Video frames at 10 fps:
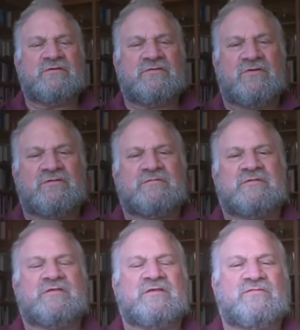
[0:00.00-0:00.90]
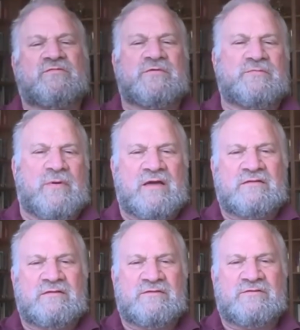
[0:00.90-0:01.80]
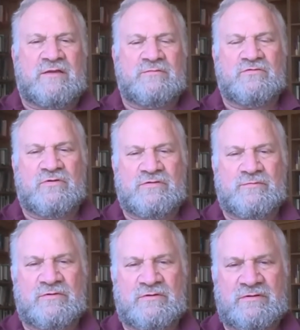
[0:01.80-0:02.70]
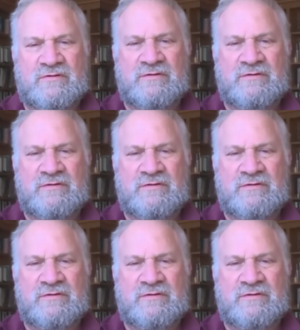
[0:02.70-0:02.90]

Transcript: a certain distance from his body, as James Joyce put it